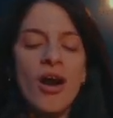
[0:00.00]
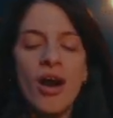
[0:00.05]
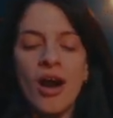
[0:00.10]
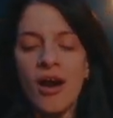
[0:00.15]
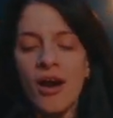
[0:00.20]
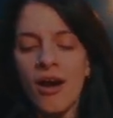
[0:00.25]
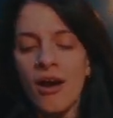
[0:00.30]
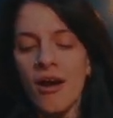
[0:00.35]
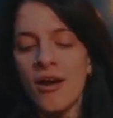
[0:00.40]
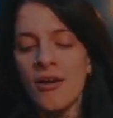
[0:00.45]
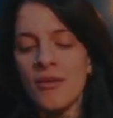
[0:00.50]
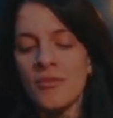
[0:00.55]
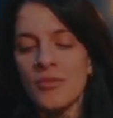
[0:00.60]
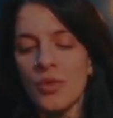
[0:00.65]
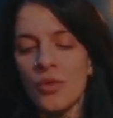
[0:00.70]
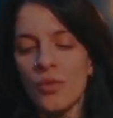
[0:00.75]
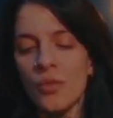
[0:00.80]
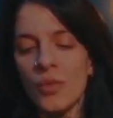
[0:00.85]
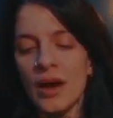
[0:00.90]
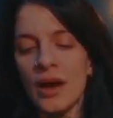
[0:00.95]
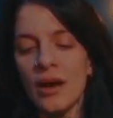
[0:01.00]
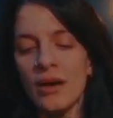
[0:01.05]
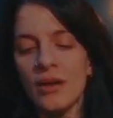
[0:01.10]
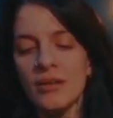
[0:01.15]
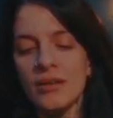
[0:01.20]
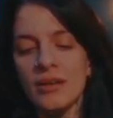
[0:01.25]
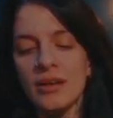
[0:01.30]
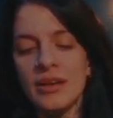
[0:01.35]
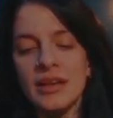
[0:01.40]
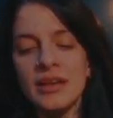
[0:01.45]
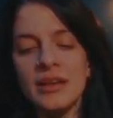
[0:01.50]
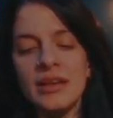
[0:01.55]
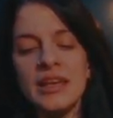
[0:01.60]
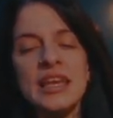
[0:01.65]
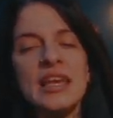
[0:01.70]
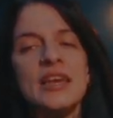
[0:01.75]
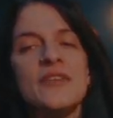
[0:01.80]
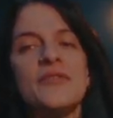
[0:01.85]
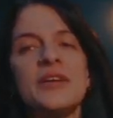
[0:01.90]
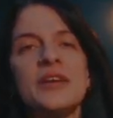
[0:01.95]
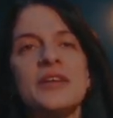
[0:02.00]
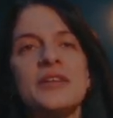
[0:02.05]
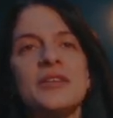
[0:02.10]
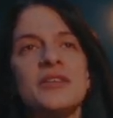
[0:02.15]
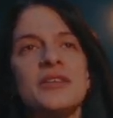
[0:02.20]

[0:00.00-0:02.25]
um, well, even